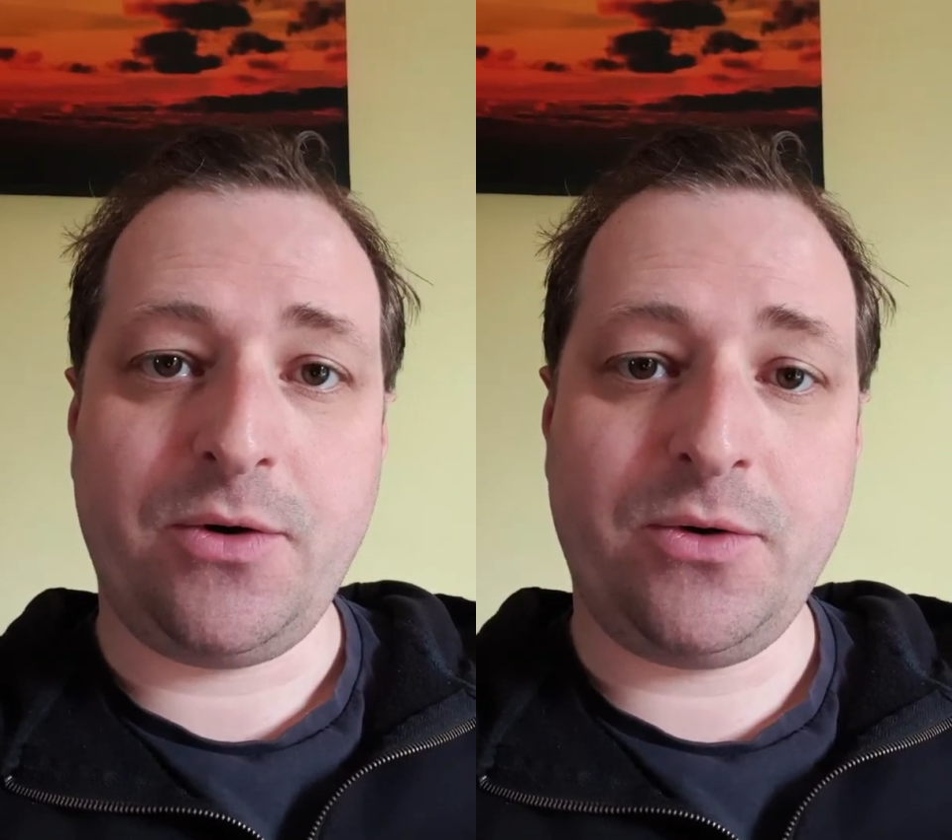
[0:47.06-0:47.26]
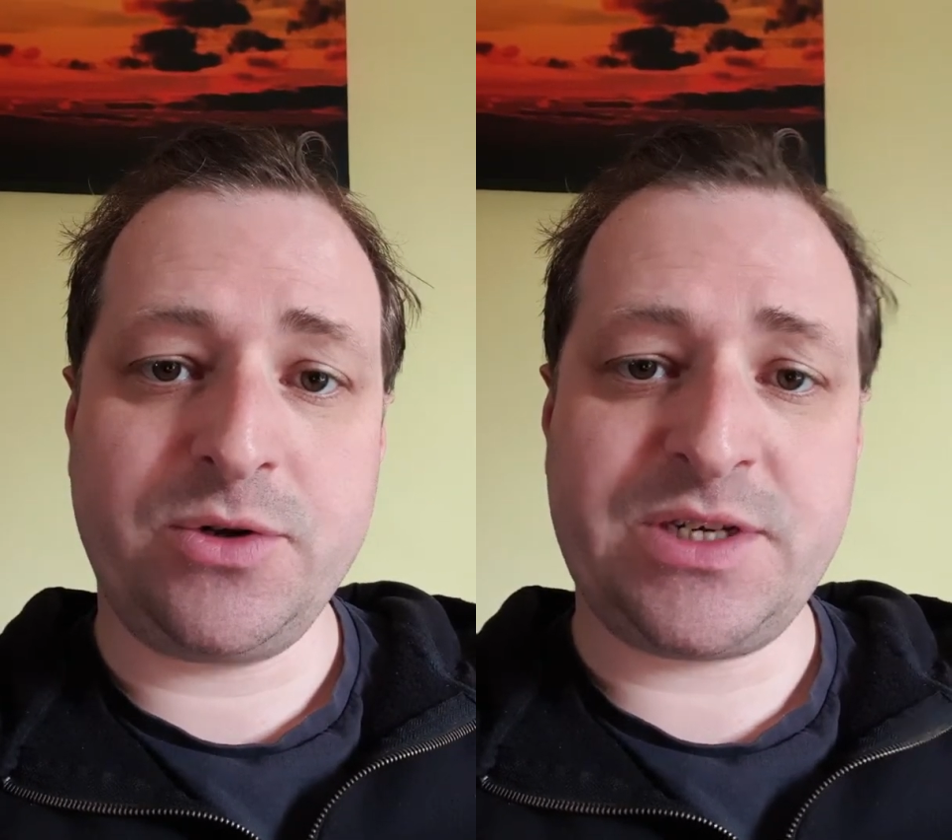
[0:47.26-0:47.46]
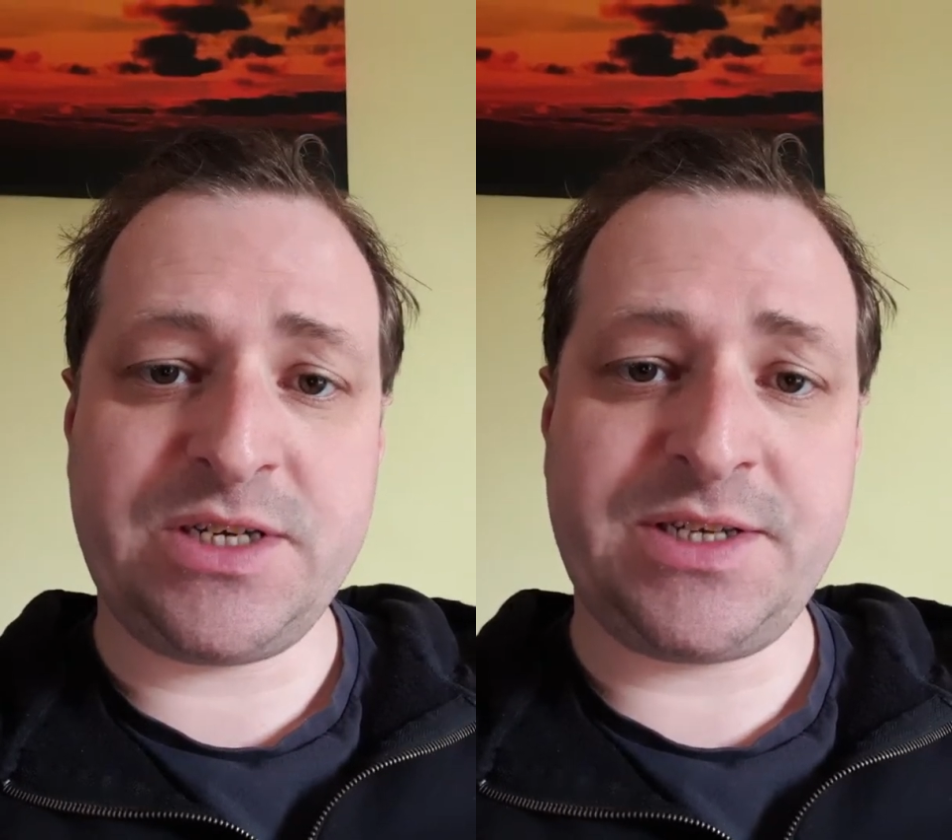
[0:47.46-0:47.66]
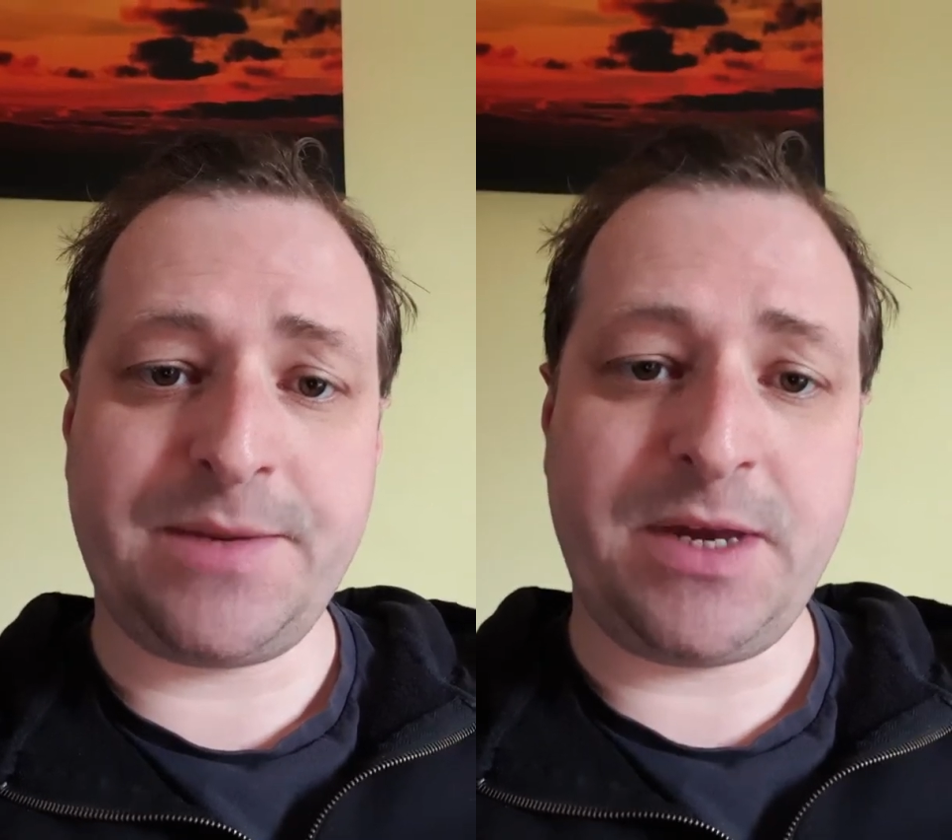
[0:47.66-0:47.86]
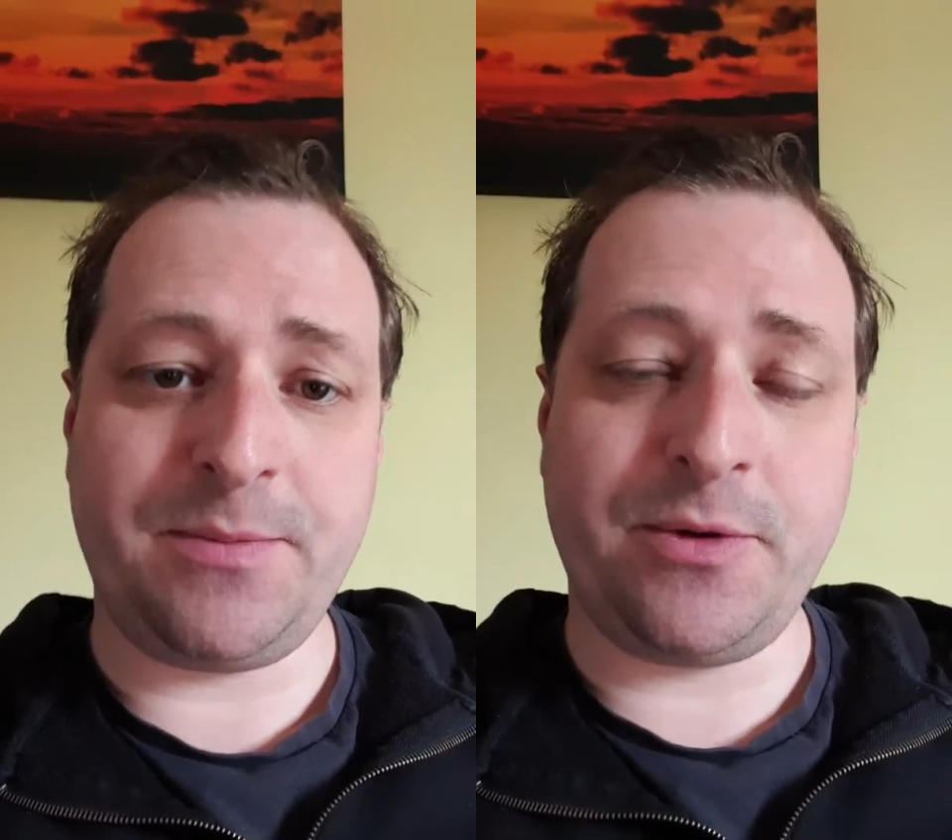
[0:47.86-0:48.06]
Autistic
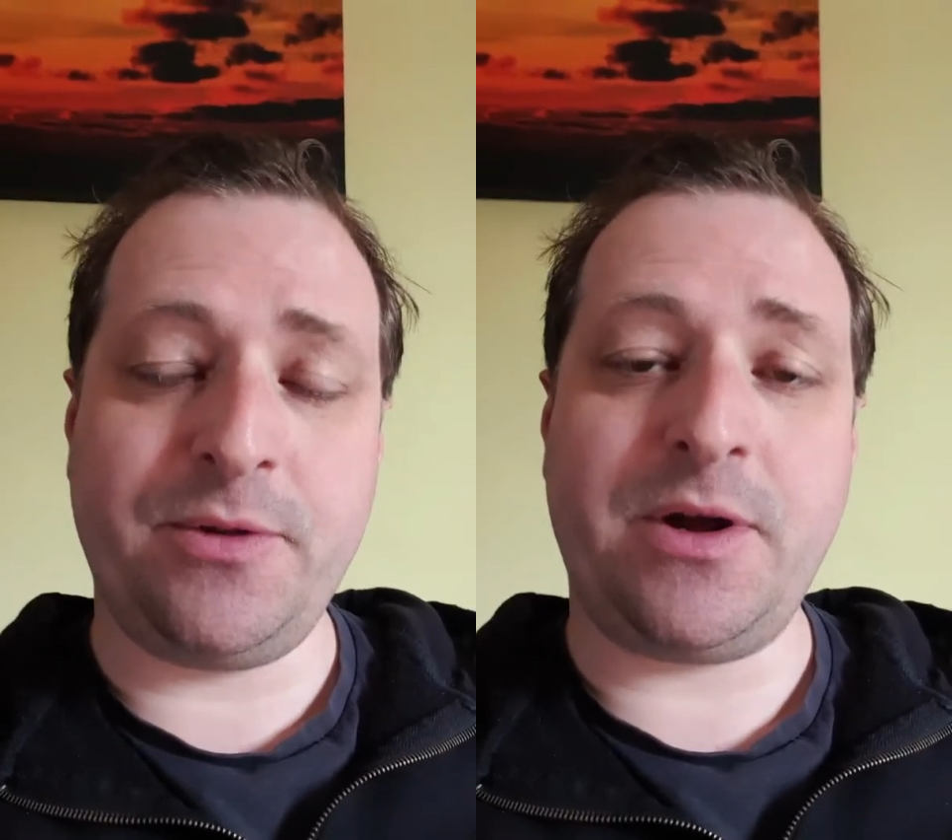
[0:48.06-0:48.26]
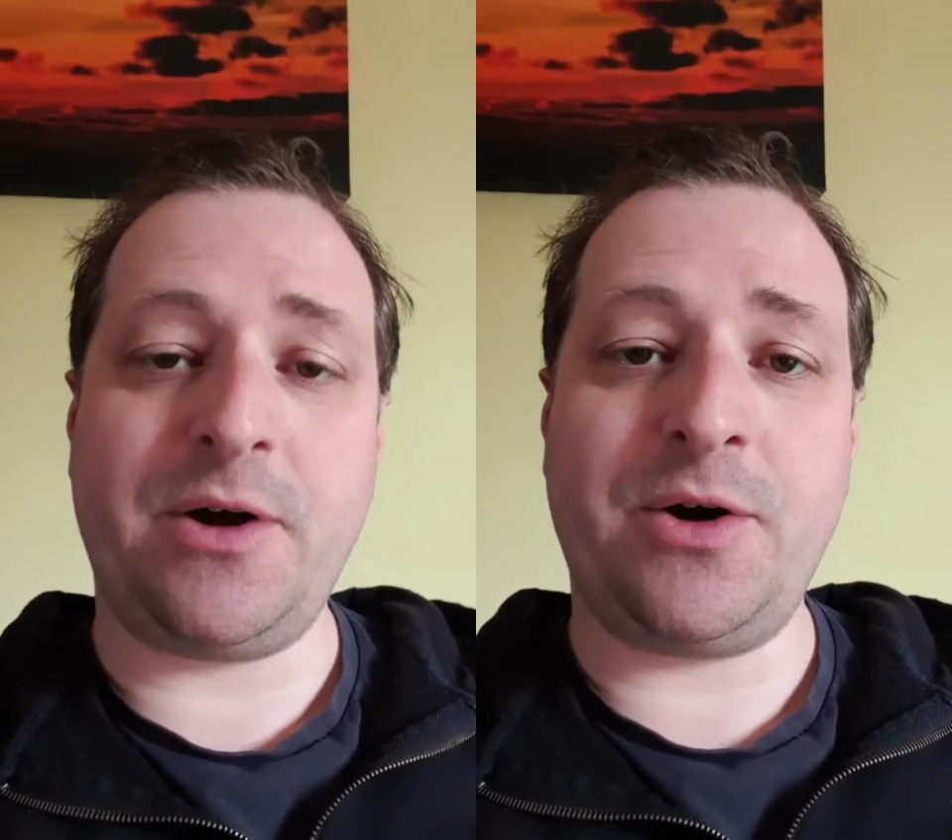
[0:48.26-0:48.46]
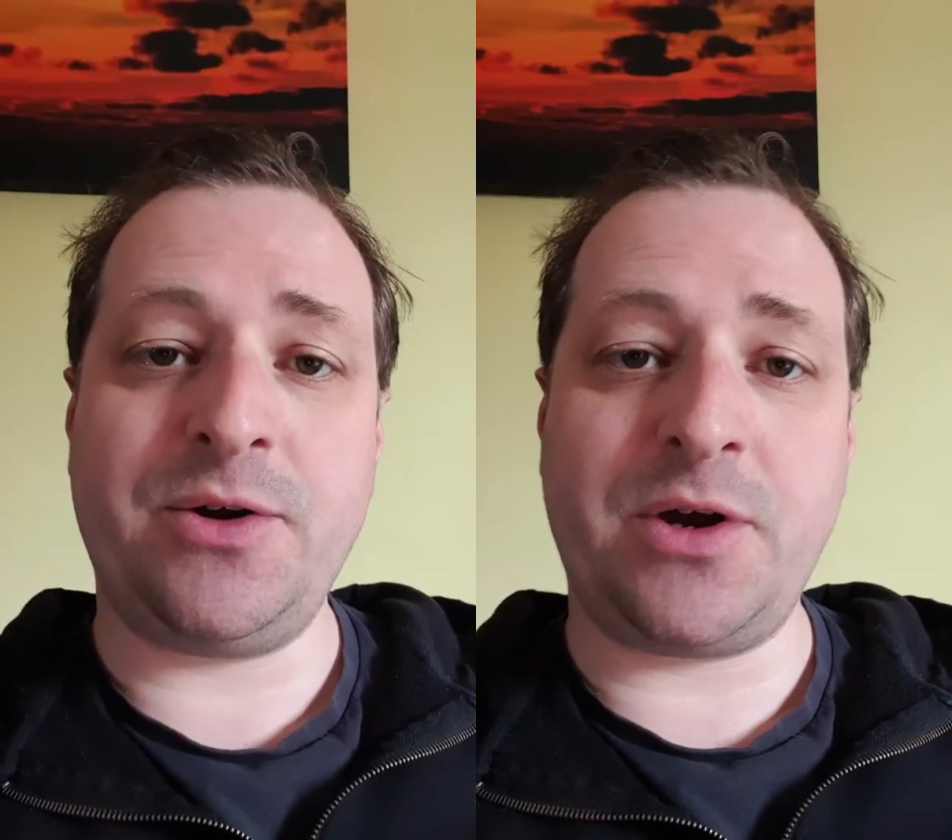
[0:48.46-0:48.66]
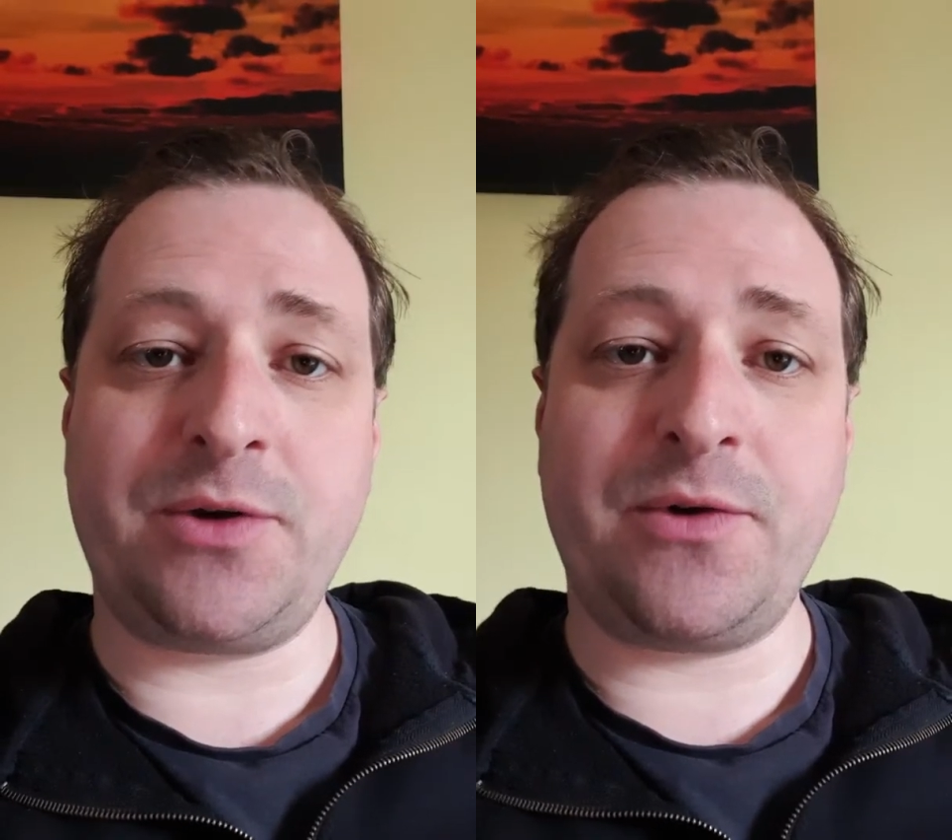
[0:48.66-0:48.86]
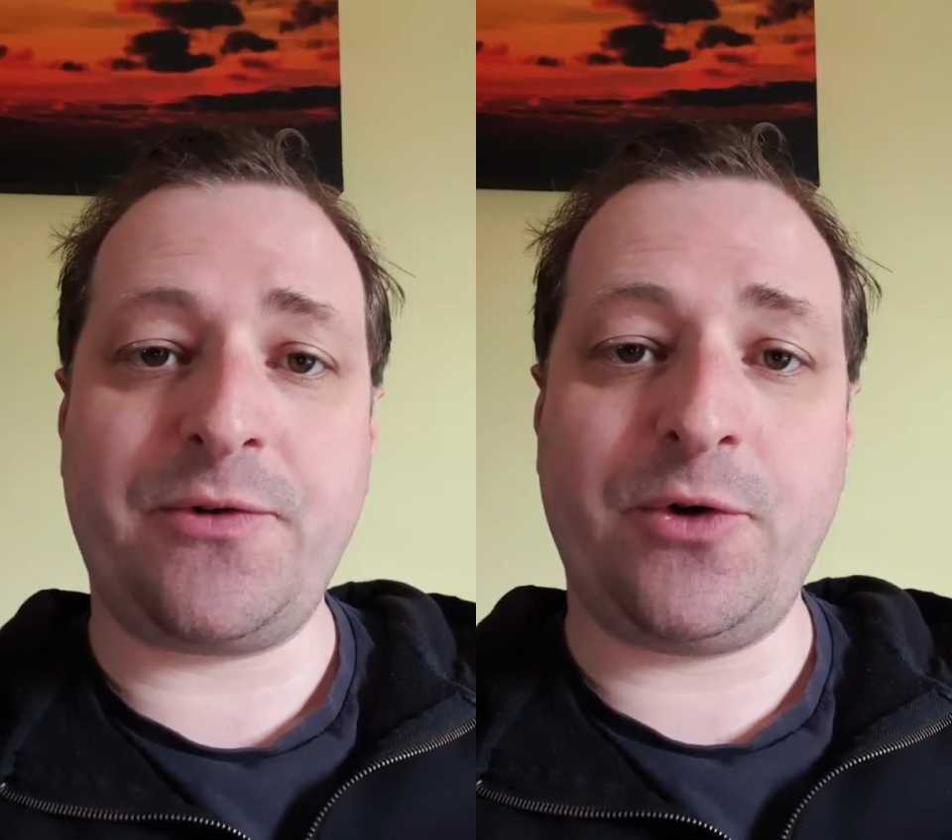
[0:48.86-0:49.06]
people are
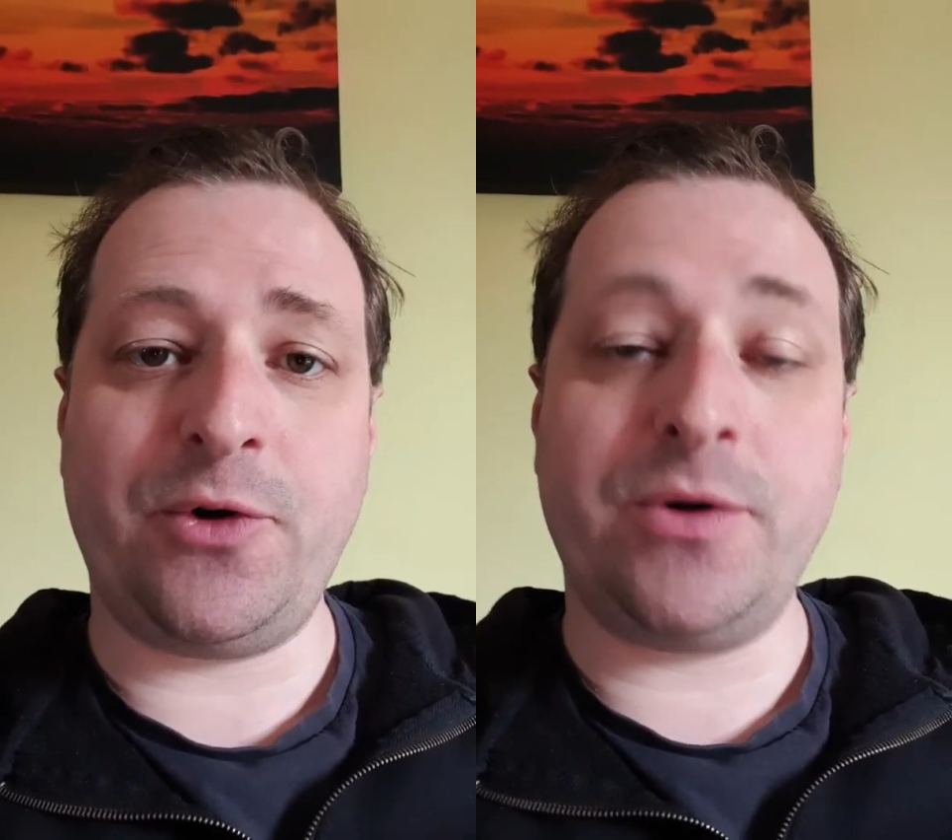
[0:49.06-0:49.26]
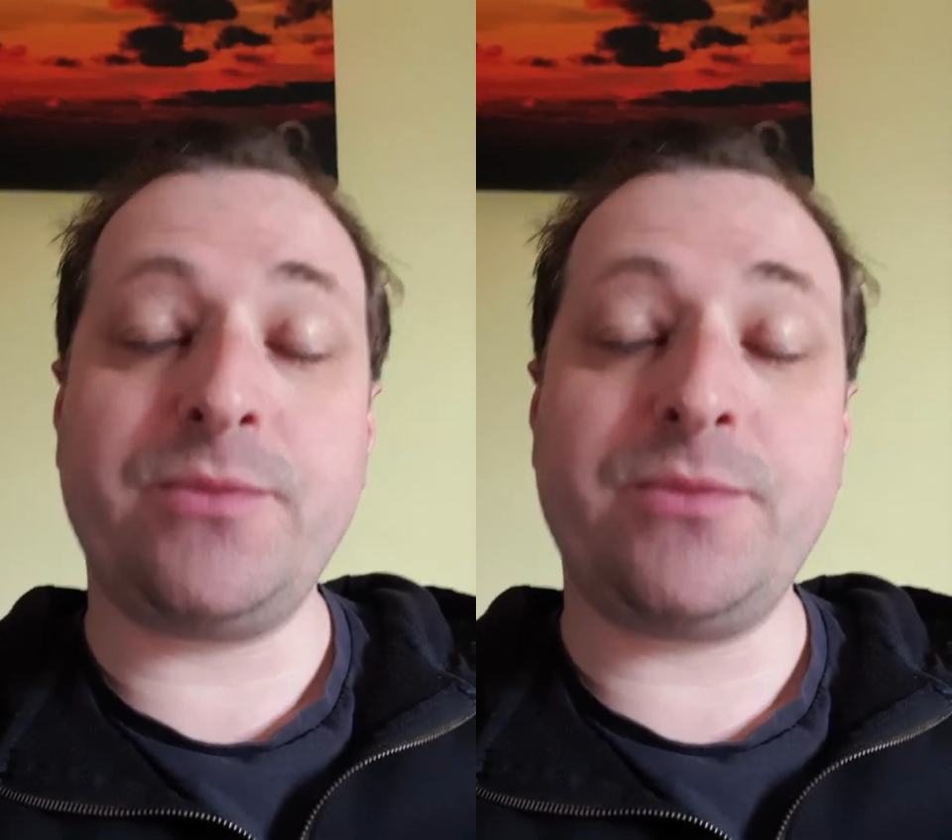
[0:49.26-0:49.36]
known for